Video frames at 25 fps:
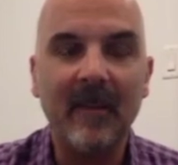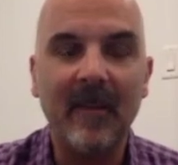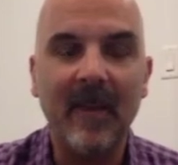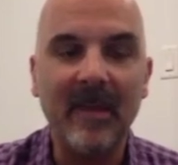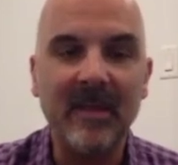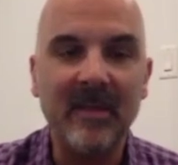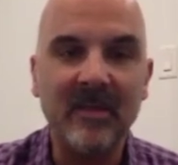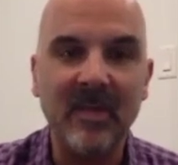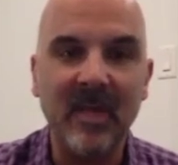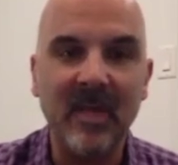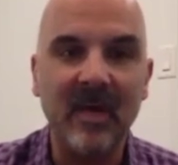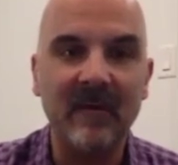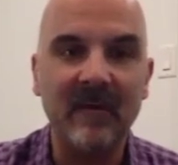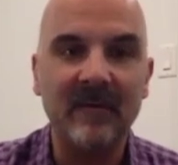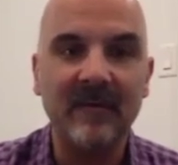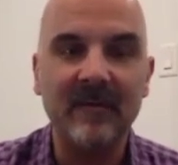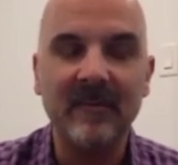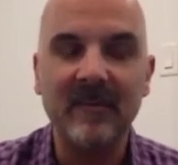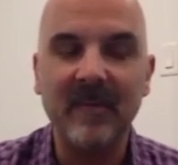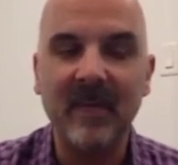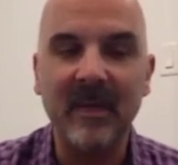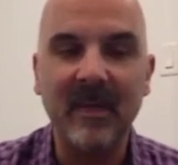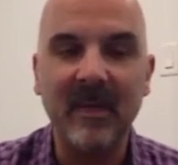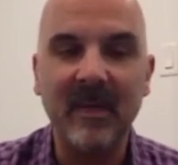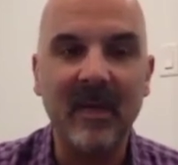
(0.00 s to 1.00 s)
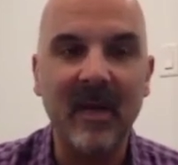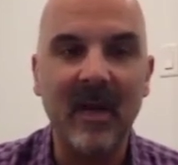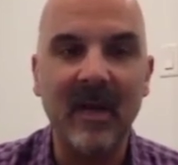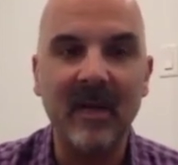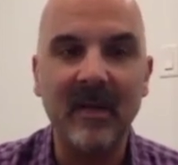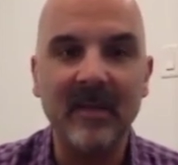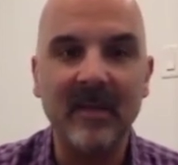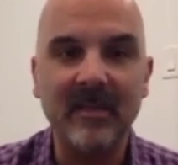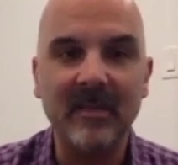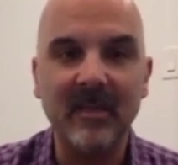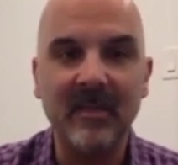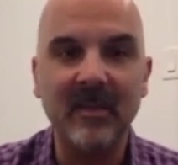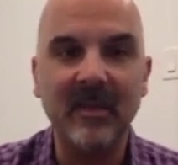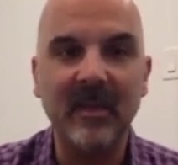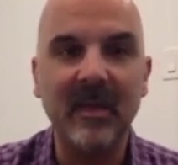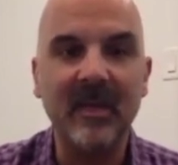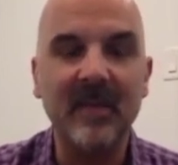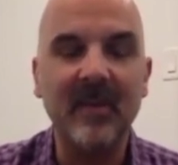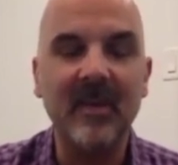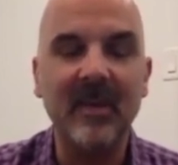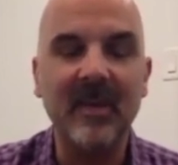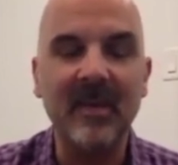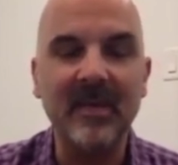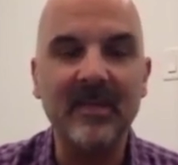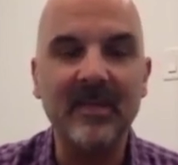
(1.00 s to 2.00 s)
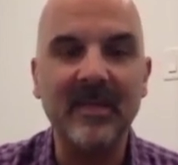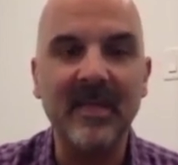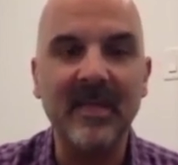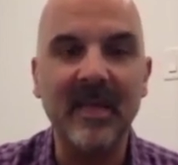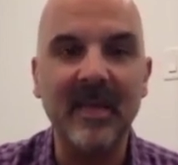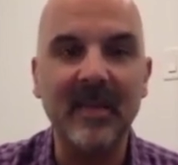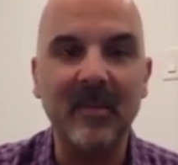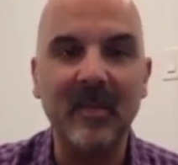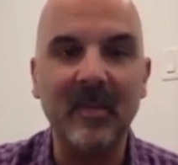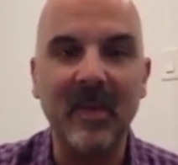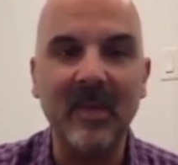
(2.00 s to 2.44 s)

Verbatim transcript: myself, my colleagues, I don't think anybody is saying